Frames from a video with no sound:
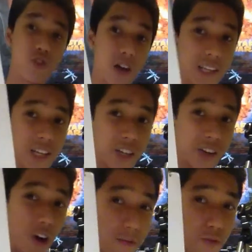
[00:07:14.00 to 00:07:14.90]
draw, I sketch
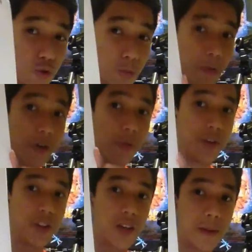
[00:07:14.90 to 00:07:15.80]
an ARF trooper,
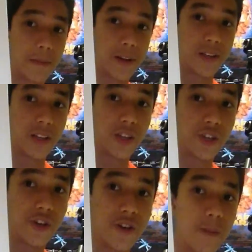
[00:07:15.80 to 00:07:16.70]
which is my by
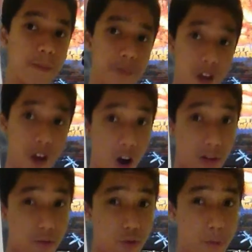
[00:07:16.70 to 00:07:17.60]
signature.
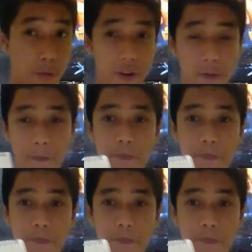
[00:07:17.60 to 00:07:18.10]
ARF trooper.